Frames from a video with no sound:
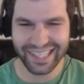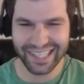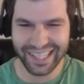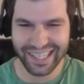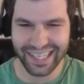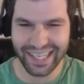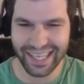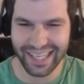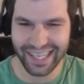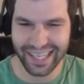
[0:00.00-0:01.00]
So,
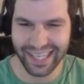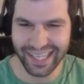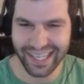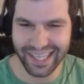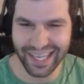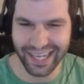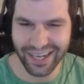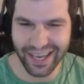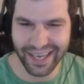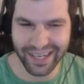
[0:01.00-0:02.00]
yeah,
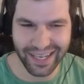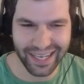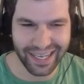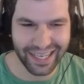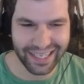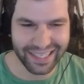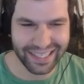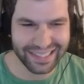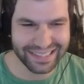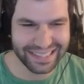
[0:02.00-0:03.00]
and
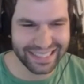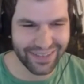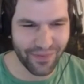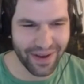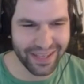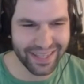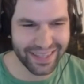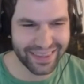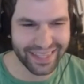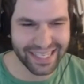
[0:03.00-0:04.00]
one of the
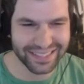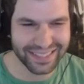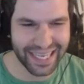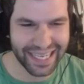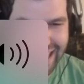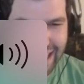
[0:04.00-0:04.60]
things, like,